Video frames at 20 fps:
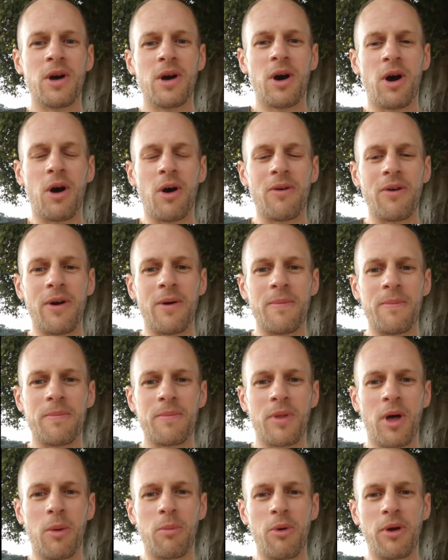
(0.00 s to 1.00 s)
I'll um,
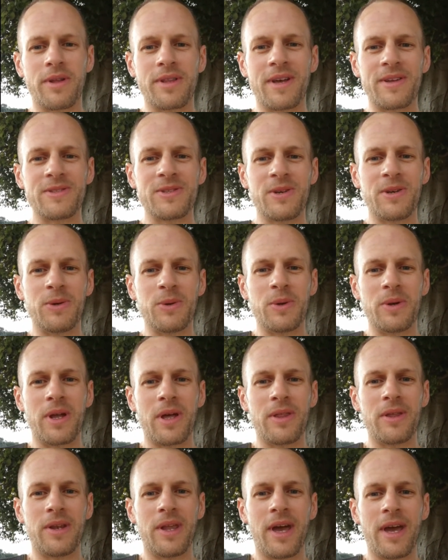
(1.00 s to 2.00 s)
I'll bring that to you
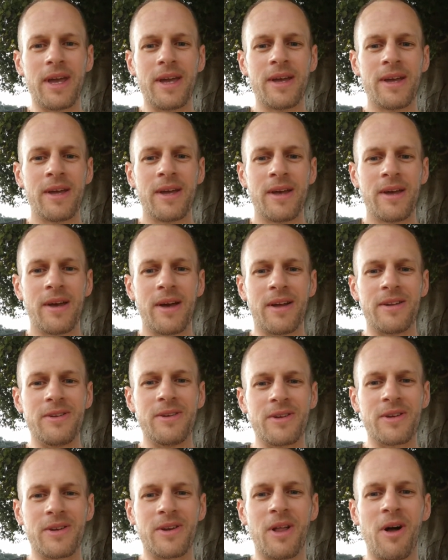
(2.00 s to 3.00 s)
another day, and
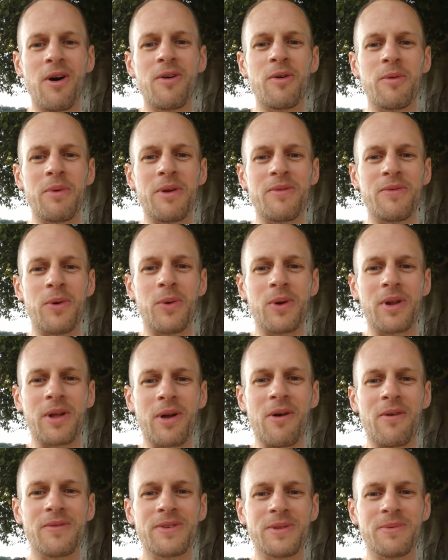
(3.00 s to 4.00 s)
you can laugh at me falling
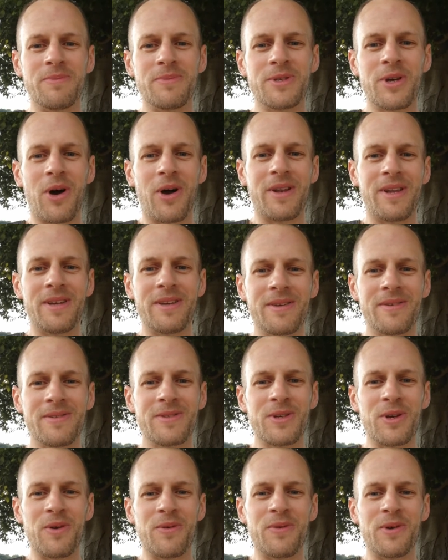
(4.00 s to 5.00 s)
off some tiny
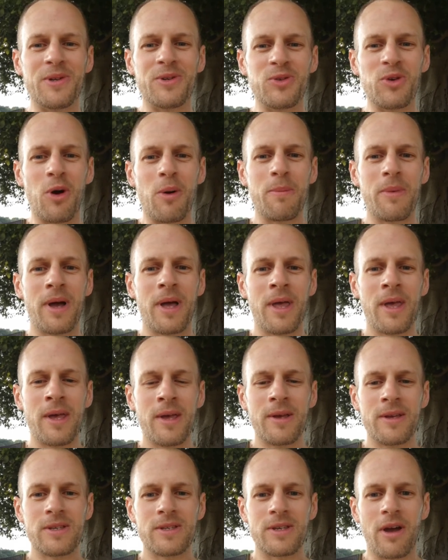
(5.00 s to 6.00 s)
two foot drop.
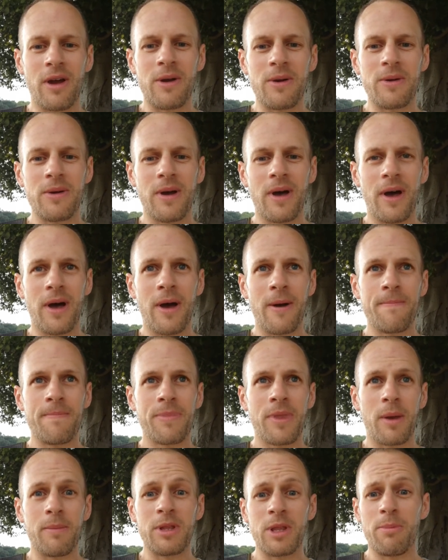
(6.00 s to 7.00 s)
So um,
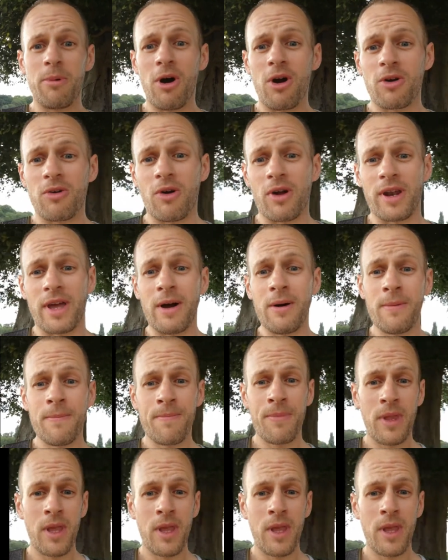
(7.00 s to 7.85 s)
I'm in the park right now.